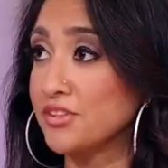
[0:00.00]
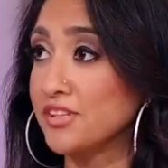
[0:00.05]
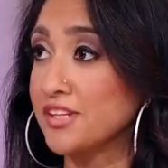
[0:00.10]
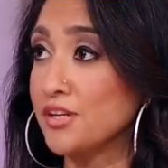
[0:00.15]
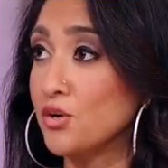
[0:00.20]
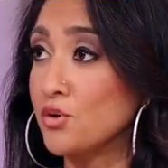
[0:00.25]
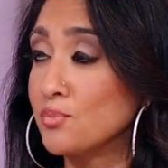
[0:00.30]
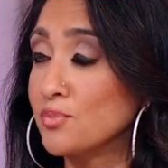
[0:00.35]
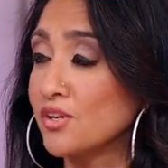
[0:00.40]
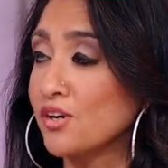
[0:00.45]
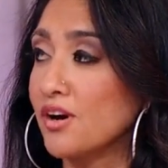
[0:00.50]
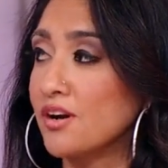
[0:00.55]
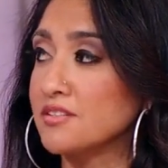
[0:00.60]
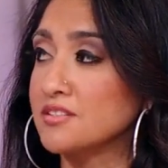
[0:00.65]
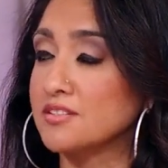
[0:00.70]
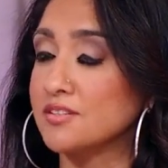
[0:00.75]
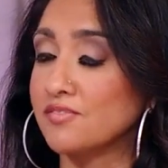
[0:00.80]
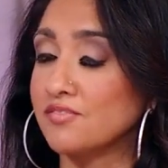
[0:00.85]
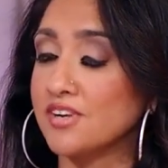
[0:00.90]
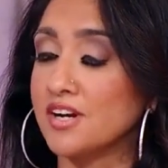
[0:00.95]
are the
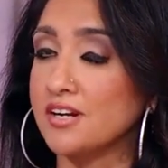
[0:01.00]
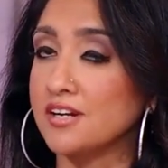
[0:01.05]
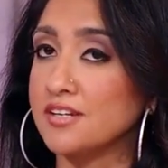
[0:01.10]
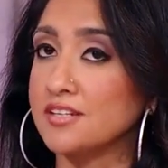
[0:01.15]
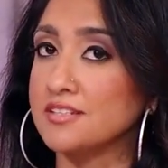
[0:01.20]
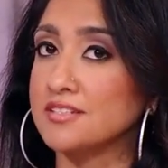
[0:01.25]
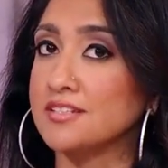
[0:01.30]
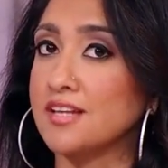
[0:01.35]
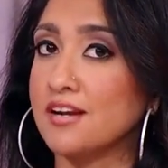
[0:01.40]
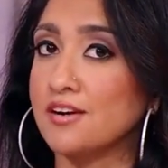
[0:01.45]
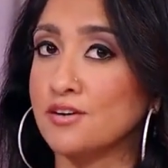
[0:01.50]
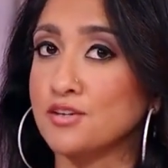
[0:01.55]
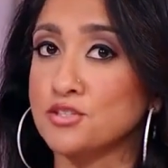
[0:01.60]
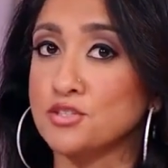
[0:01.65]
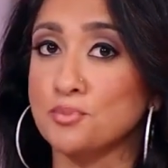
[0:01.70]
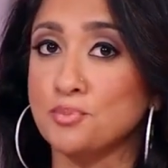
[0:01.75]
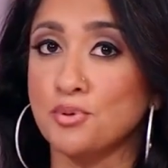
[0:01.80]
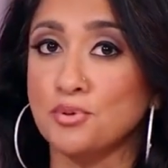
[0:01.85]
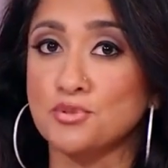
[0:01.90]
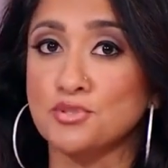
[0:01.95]
Omicron subvariants that are
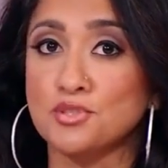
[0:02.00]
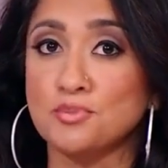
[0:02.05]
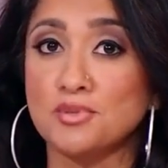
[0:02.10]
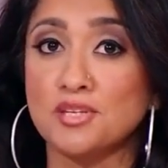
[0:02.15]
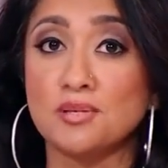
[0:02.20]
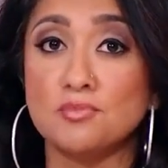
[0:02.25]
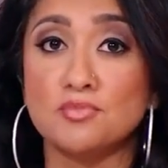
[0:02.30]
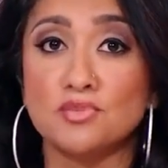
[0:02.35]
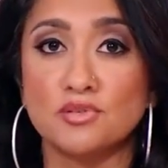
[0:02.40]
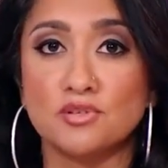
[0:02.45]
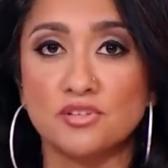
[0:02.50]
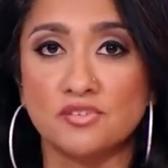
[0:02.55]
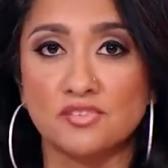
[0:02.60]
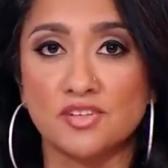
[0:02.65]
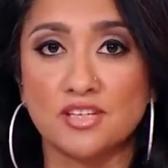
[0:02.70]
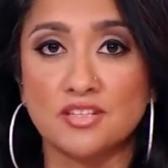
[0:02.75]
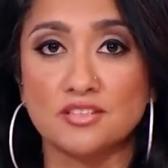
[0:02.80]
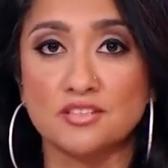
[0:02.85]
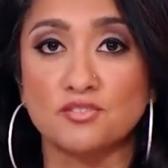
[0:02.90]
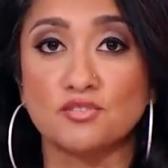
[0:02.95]
supposed to be immune
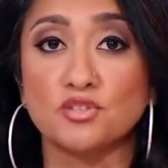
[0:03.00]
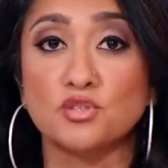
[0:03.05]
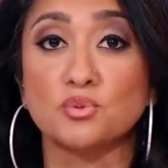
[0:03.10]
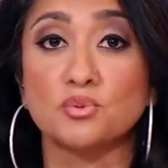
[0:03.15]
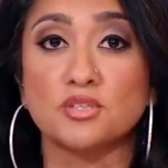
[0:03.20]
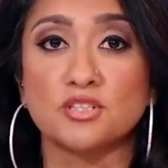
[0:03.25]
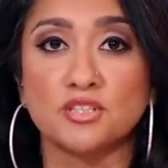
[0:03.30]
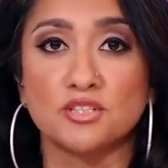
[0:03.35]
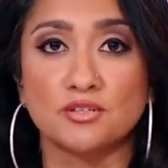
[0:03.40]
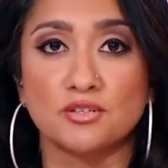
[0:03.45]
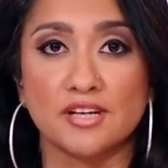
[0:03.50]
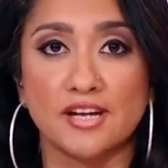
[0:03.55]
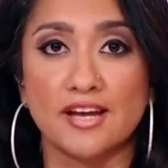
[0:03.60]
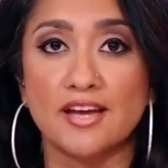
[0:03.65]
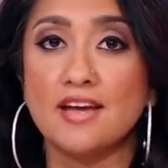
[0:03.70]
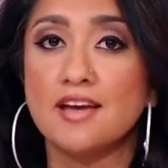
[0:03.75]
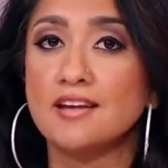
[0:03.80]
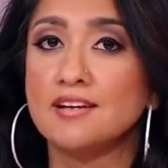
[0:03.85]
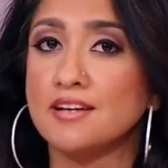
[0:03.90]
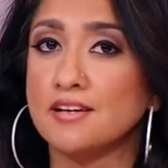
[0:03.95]
evasive to a degree.
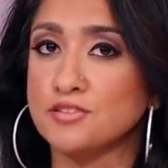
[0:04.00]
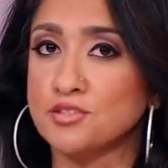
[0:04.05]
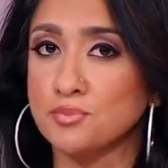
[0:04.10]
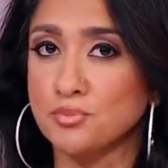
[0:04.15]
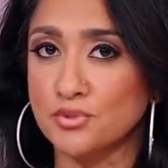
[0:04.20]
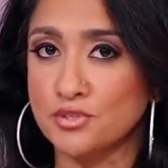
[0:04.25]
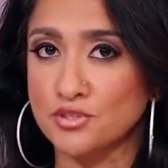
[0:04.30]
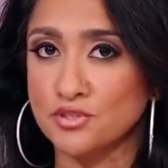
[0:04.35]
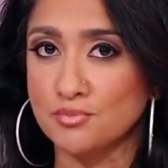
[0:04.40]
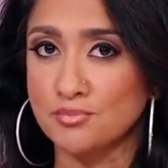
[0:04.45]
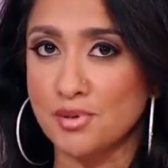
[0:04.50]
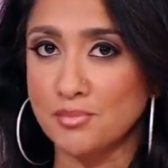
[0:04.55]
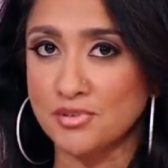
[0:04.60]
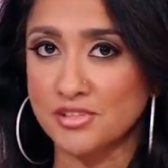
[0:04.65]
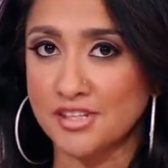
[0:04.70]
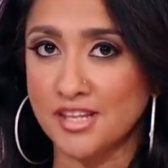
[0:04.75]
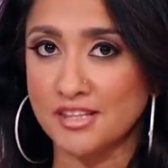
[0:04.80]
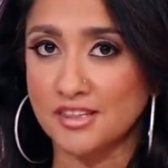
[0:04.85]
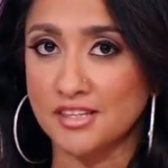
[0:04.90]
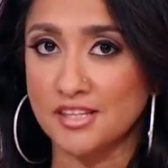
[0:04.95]
Now, it's important to
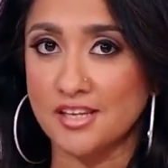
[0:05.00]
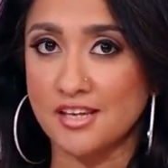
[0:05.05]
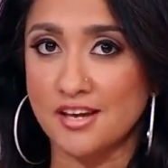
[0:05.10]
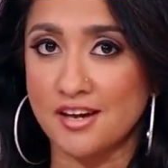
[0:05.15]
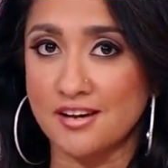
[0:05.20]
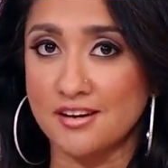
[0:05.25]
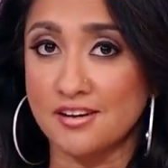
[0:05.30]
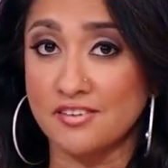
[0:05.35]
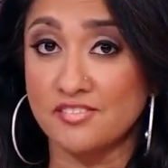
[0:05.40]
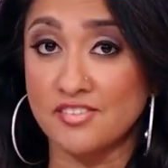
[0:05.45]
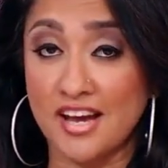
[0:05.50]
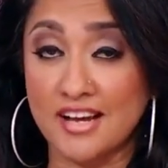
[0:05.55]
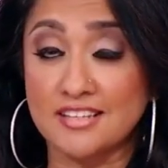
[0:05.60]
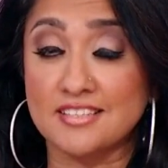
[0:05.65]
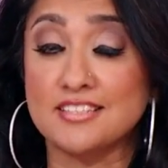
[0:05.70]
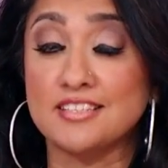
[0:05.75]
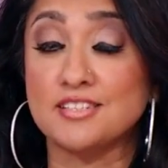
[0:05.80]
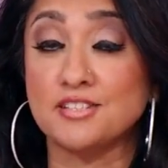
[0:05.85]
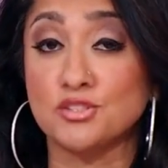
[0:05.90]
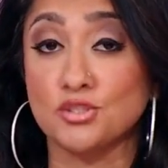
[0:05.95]
remember that the uh,
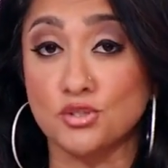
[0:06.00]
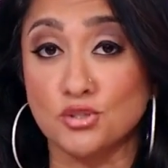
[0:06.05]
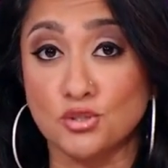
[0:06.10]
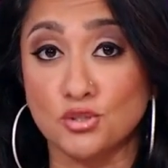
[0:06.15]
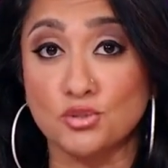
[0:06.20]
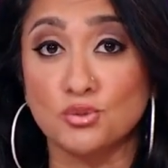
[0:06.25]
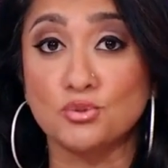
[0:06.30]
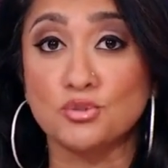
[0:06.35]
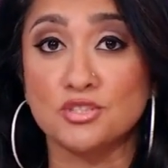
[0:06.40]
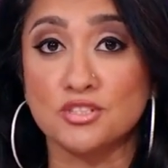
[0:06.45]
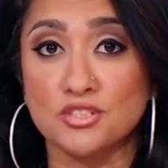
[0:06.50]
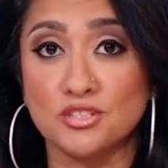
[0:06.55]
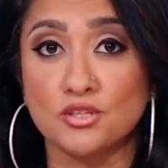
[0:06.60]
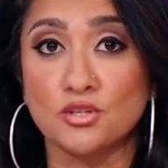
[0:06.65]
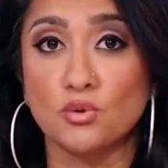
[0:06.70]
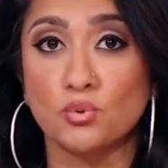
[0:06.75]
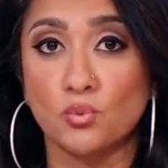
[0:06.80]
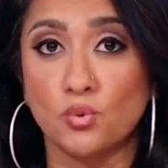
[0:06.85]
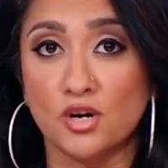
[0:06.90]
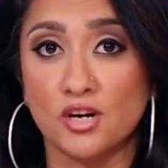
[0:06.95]
vaccines do
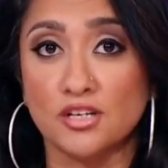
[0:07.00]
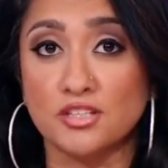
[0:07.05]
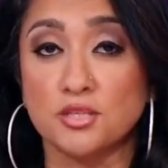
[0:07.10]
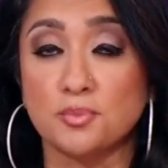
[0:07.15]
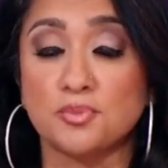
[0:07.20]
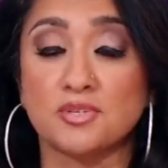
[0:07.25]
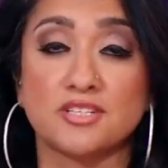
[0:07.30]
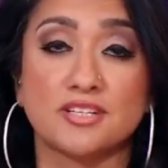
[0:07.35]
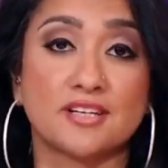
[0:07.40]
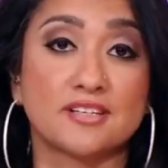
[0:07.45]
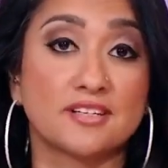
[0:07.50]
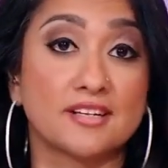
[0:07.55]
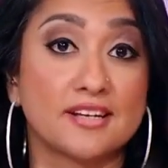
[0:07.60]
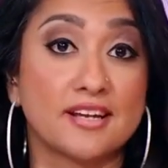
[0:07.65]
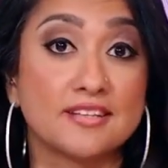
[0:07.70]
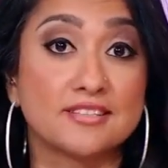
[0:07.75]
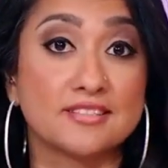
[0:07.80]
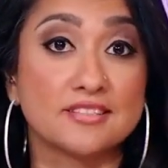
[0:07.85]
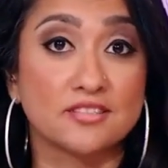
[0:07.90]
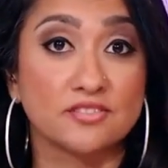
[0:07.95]
still work to protect
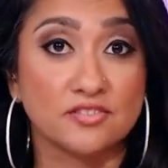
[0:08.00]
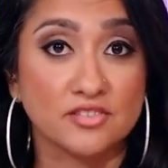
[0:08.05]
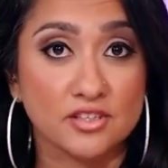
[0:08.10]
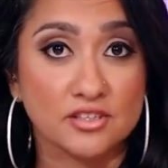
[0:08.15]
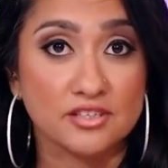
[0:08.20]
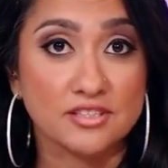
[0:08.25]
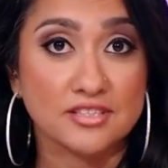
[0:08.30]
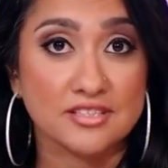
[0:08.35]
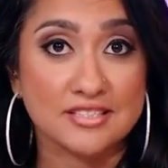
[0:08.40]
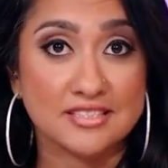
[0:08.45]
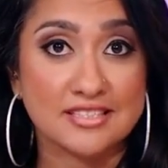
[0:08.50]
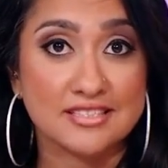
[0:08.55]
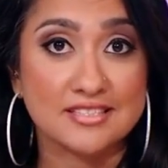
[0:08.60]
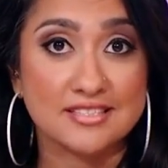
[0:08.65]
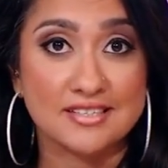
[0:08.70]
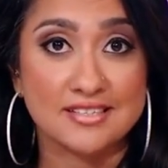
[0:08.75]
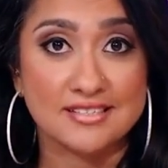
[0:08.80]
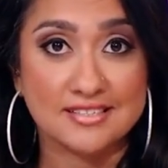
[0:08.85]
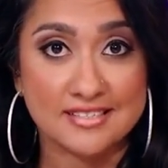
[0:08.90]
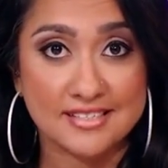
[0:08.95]
against severe
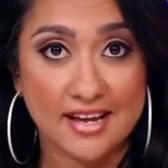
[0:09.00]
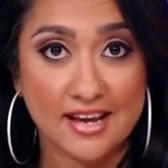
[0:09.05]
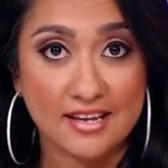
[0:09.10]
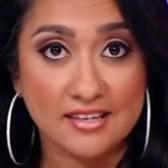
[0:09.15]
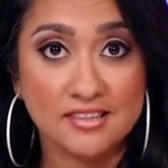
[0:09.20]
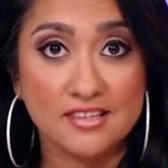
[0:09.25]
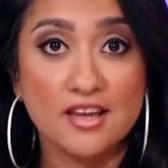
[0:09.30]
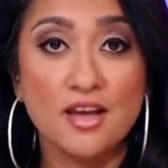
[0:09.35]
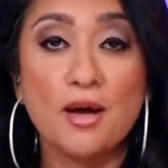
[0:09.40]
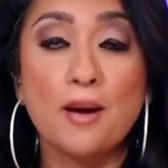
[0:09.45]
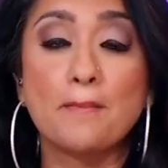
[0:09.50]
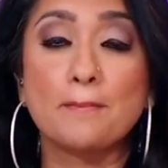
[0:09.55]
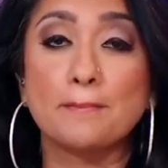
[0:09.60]
disease and death,